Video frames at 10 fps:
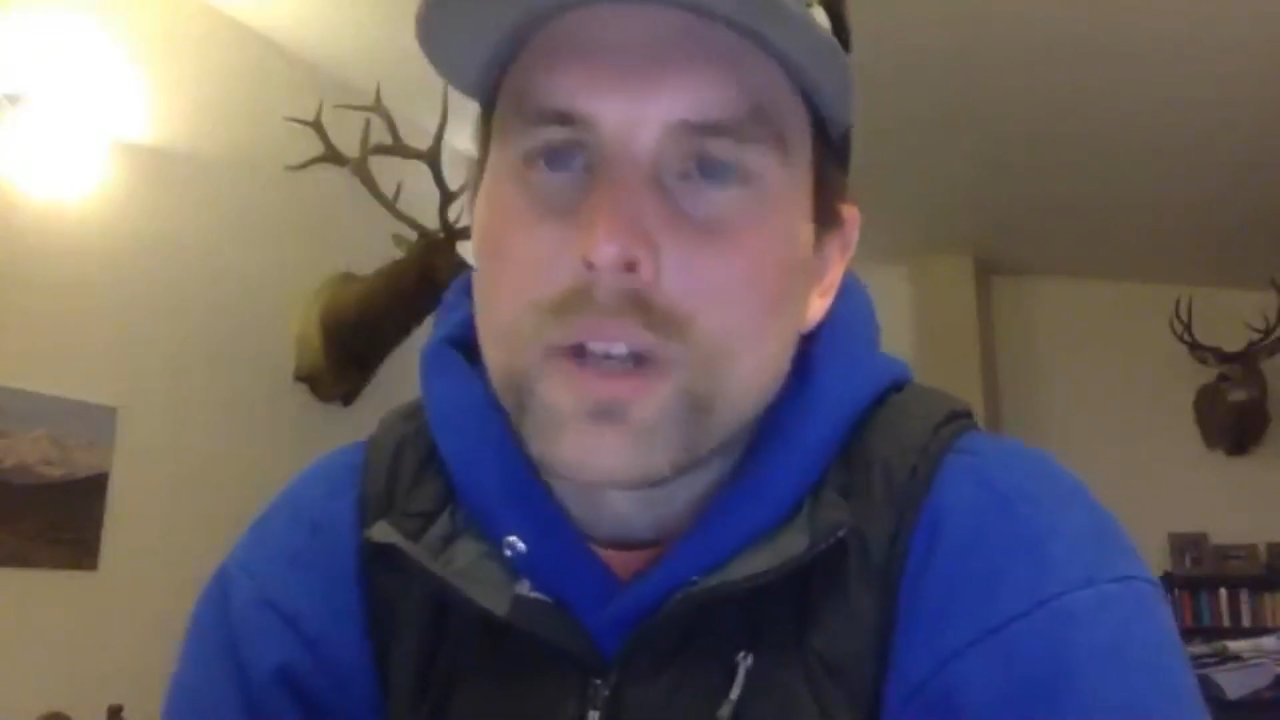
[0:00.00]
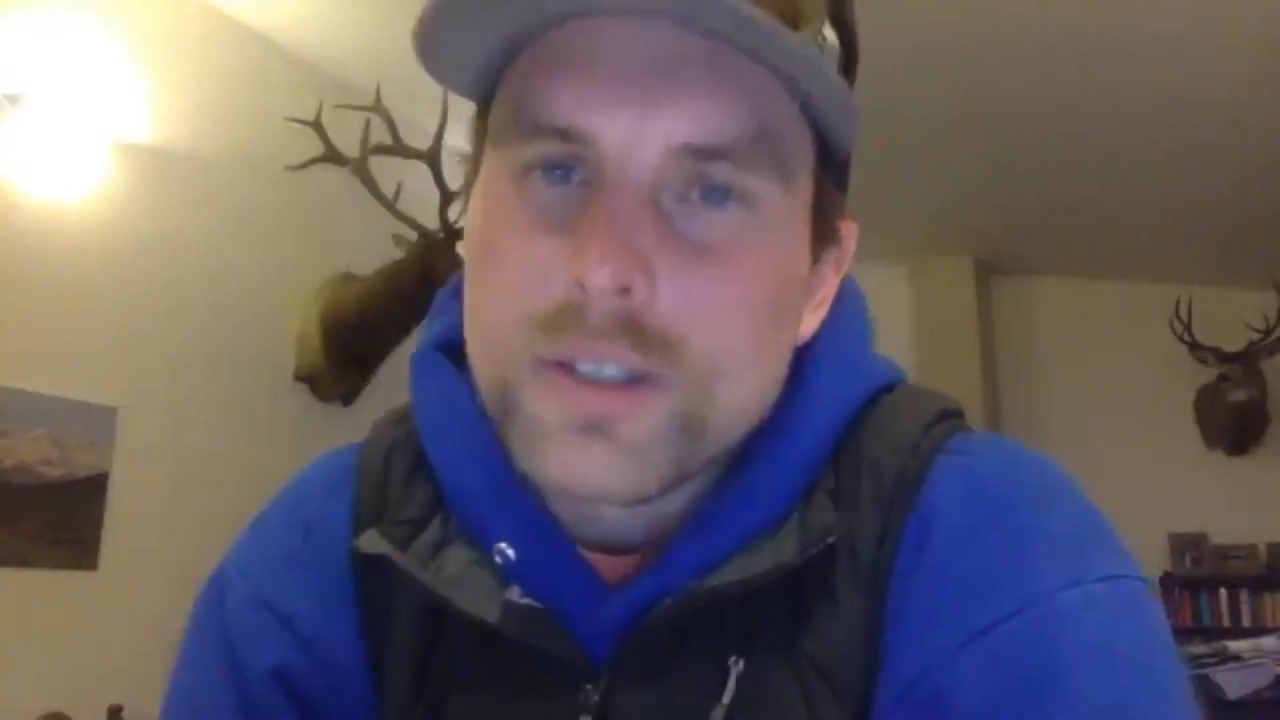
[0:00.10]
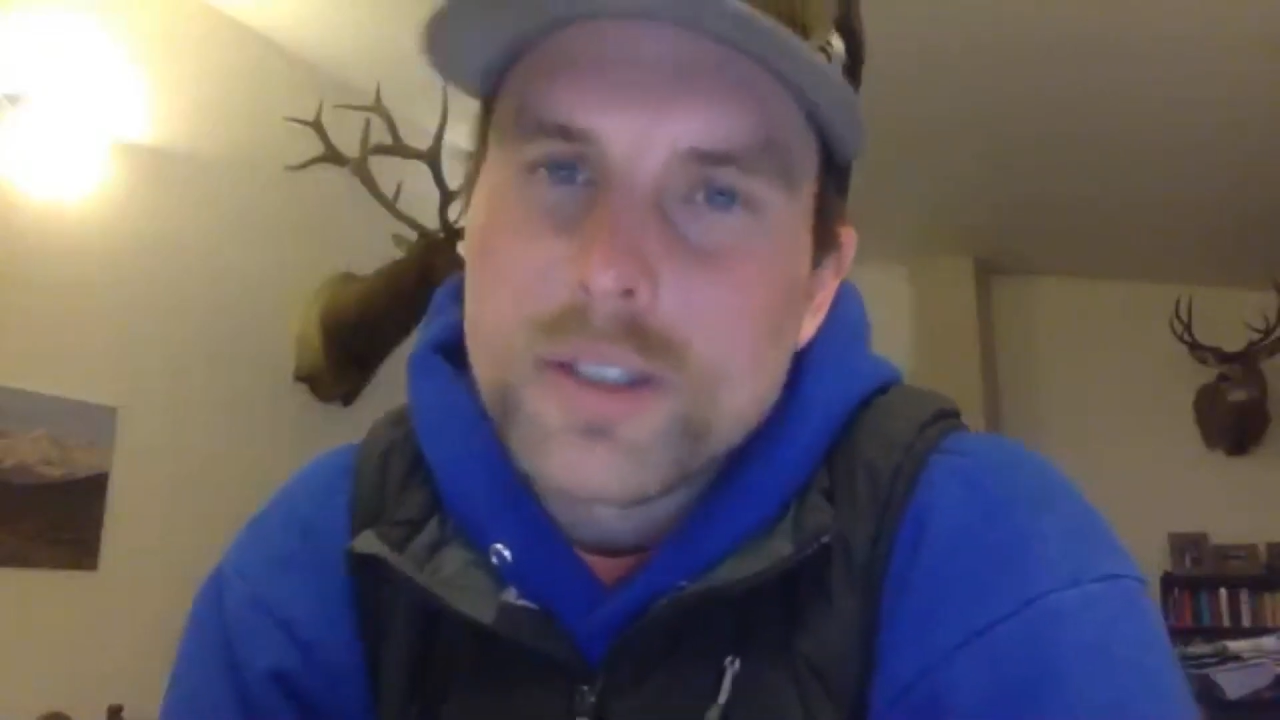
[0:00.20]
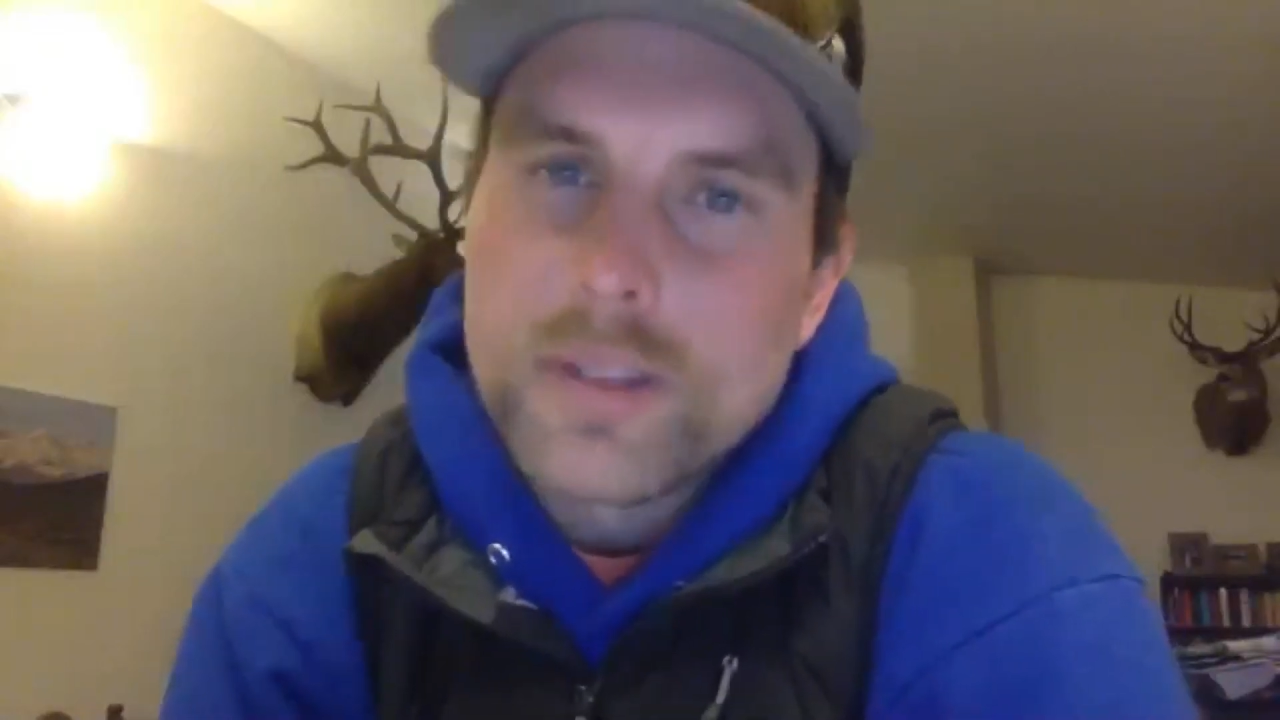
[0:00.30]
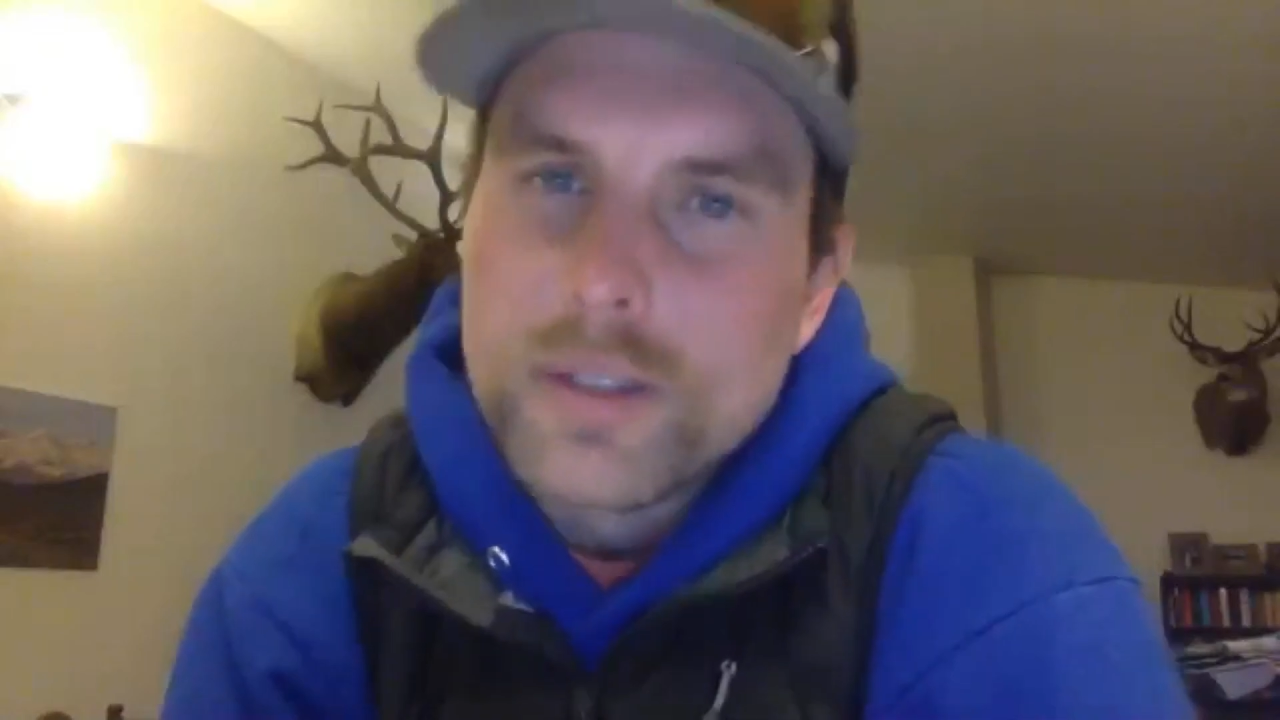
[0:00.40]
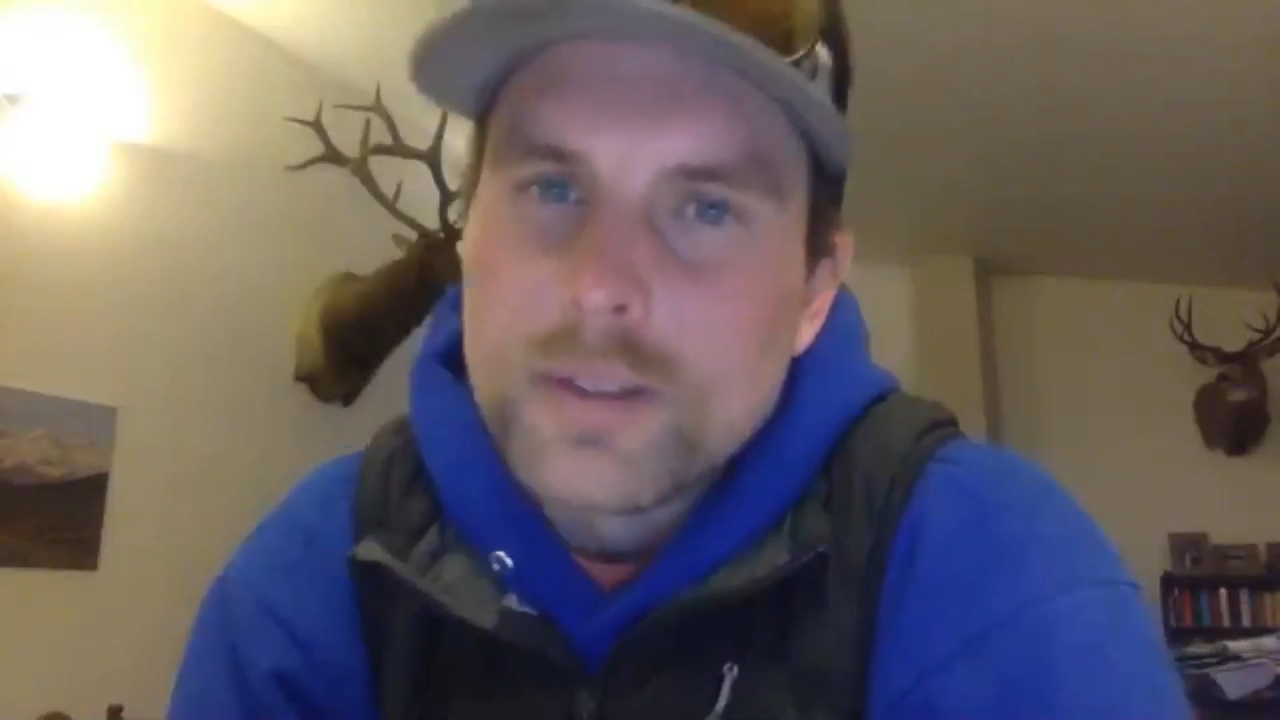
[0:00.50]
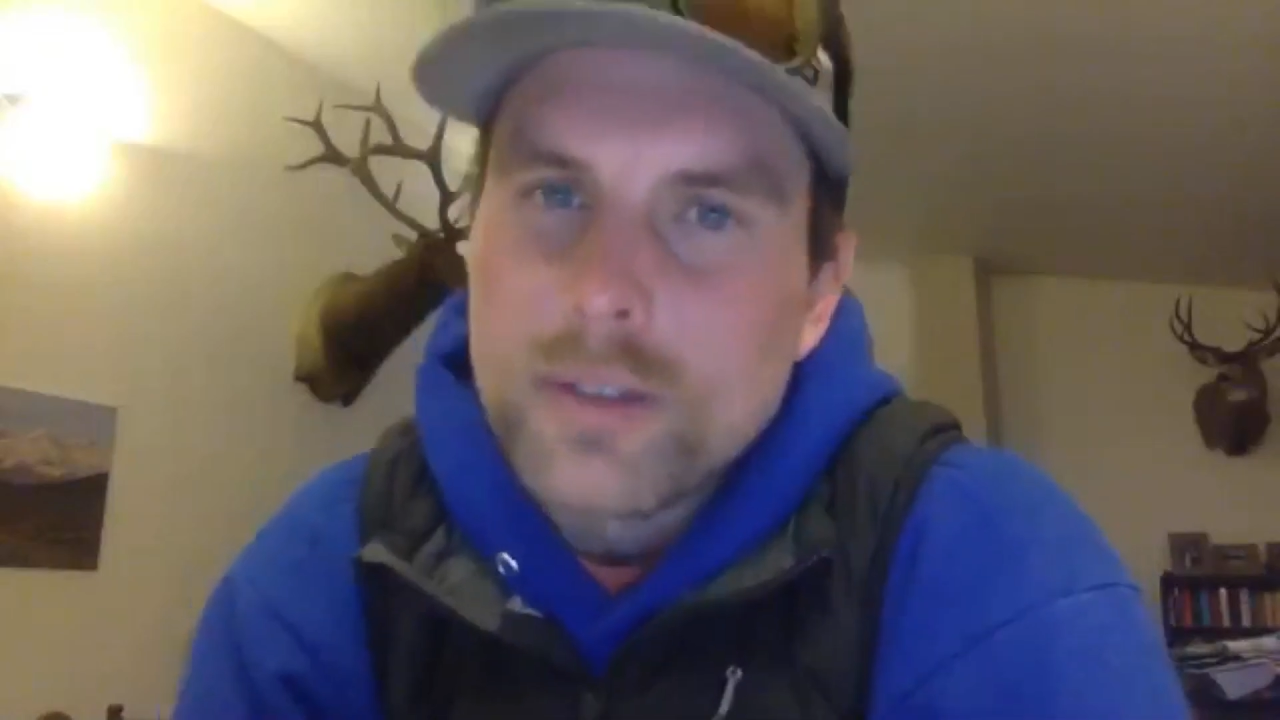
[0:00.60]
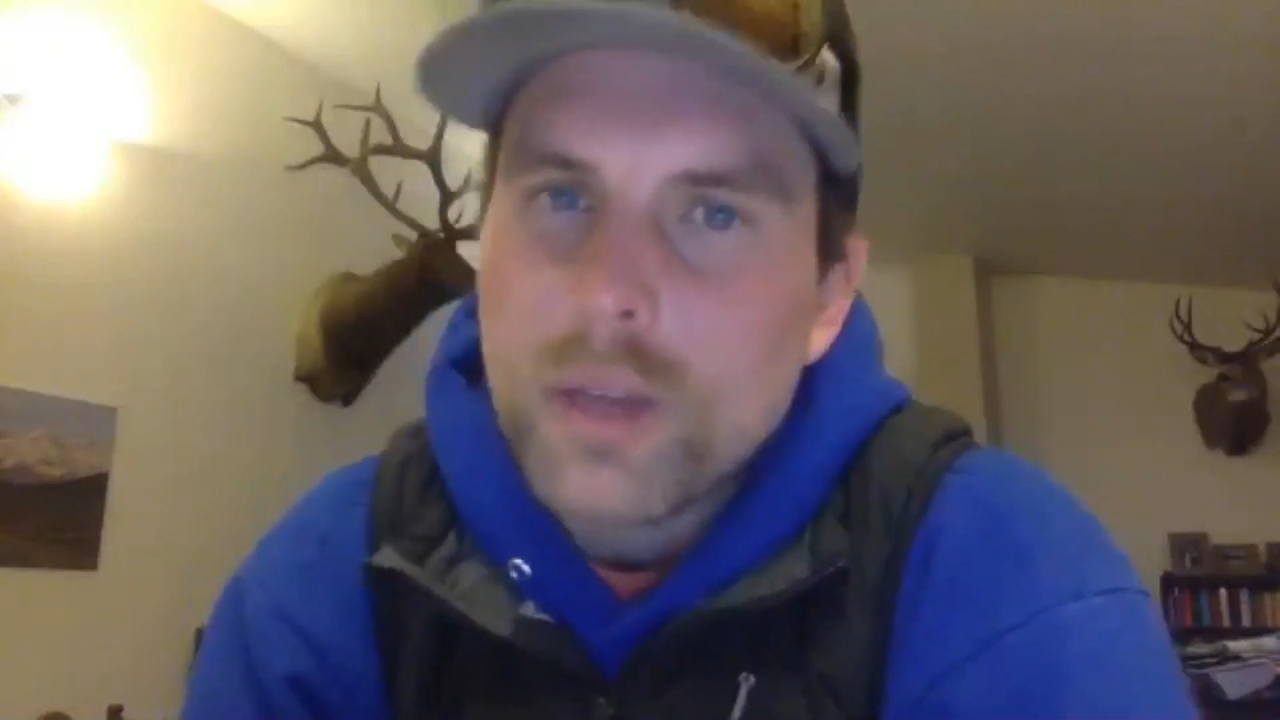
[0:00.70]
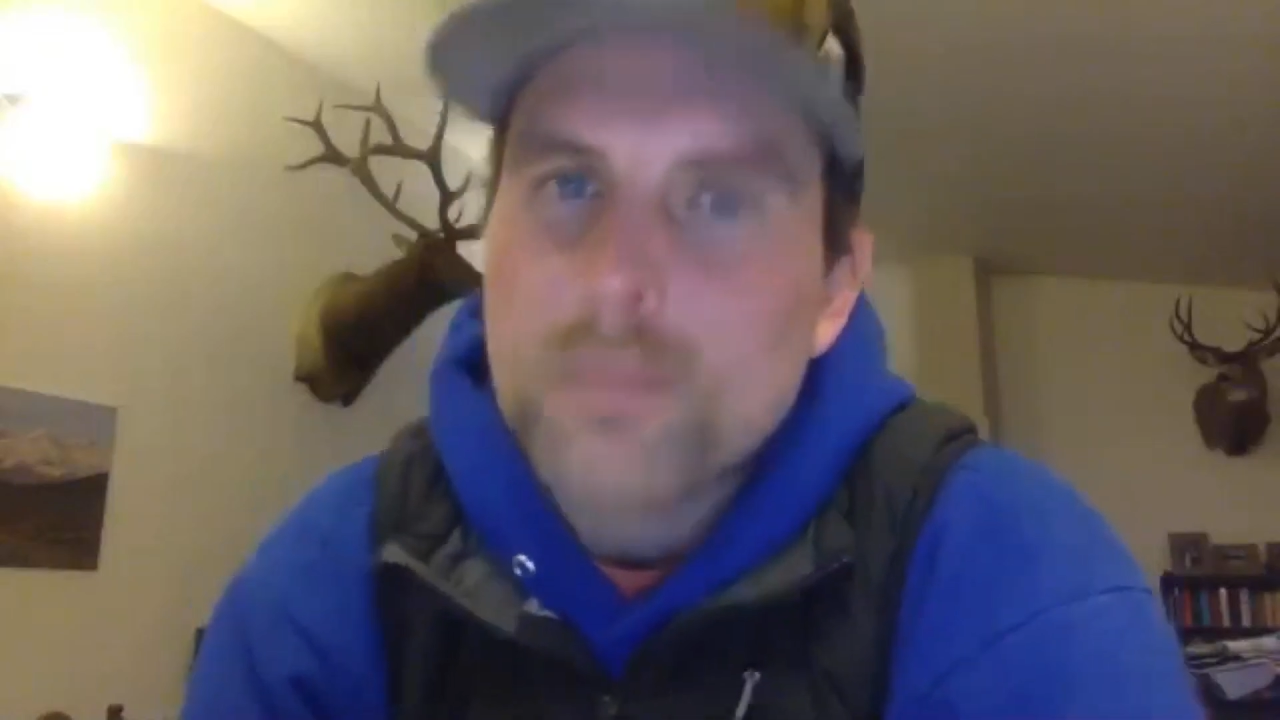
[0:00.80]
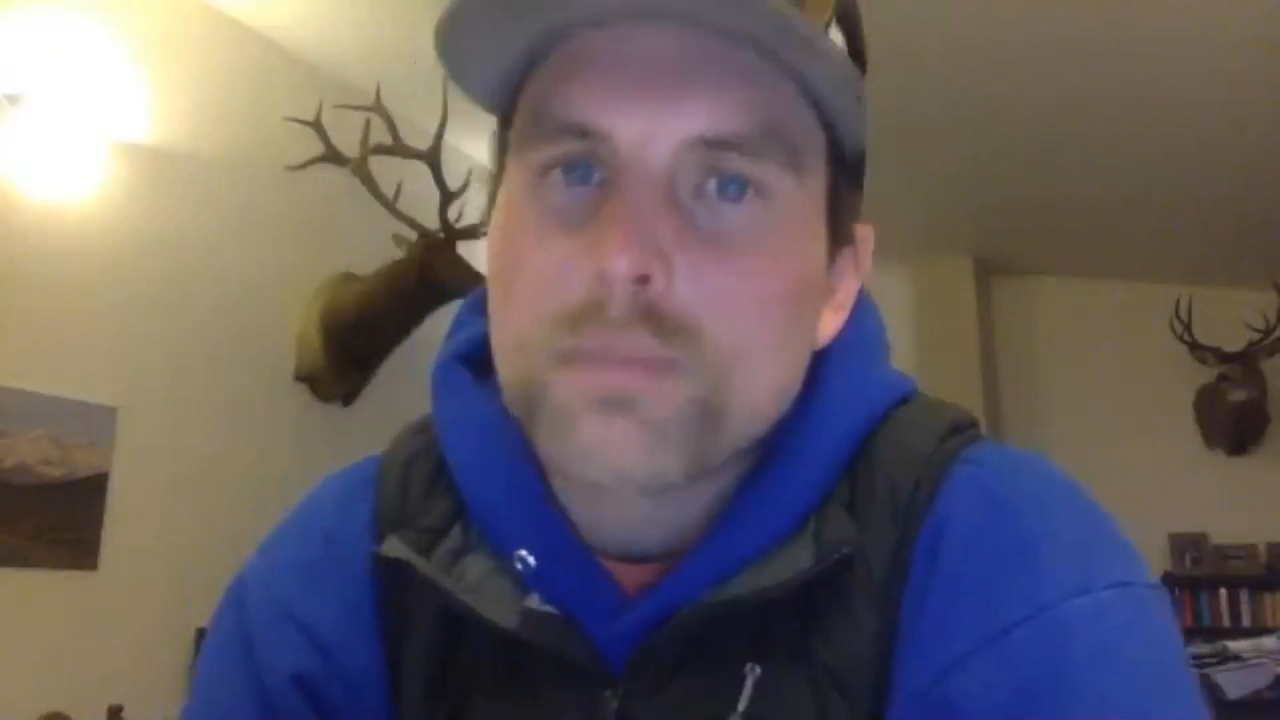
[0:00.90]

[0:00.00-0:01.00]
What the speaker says: season is like